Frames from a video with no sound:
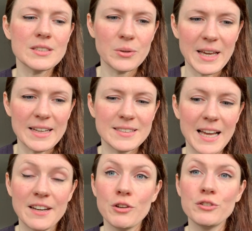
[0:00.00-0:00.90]
So yes,
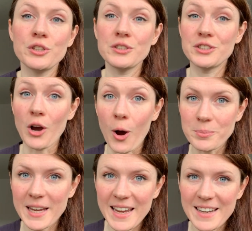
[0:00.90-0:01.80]
and if you choose to
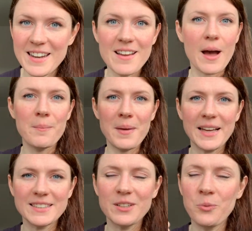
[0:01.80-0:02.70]
opt in,
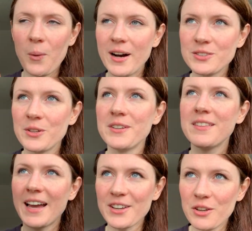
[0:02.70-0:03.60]
amazing, well
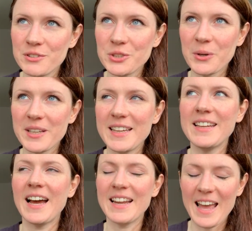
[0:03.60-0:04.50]
done. Thank you for
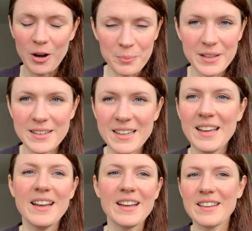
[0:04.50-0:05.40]
joining and helping
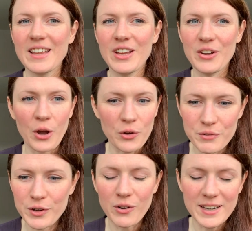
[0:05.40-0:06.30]
the
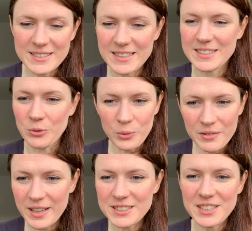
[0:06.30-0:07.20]
COVID crisis and all of
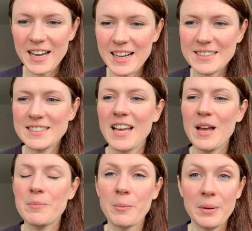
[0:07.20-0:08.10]
that jazz.
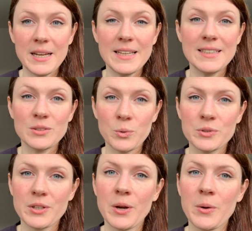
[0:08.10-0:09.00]
But please
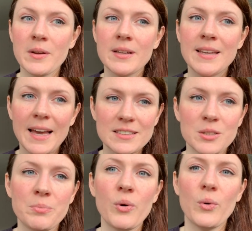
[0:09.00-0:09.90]
also get
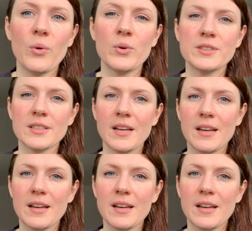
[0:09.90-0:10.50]
support.